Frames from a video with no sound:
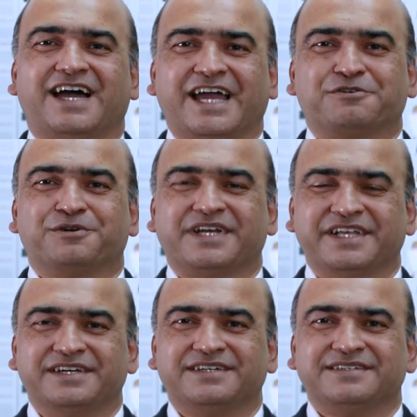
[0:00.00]
I could
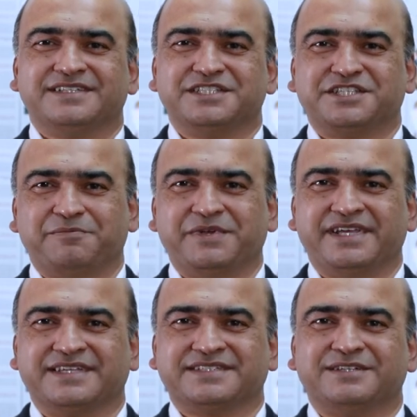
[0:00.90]
clear the C
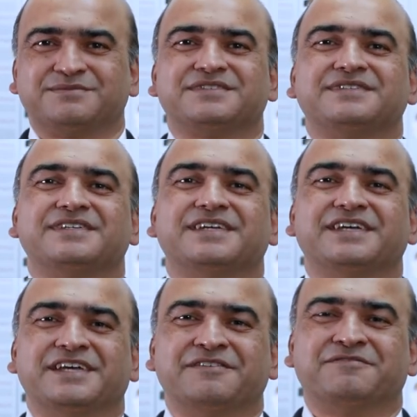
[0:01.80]
P A exams
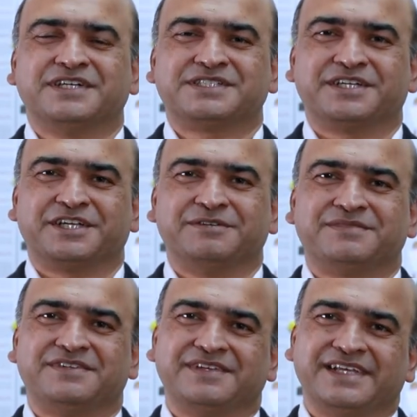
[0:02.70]
in first
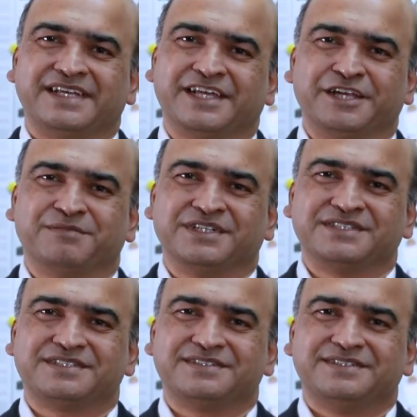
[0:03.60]
attempt in nine
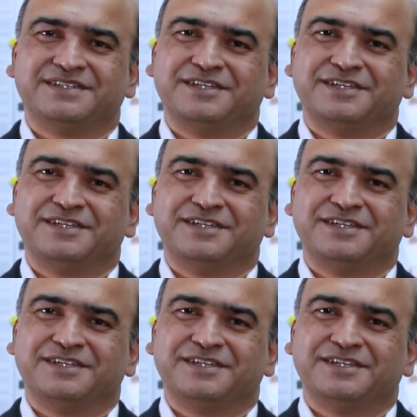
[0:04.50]
months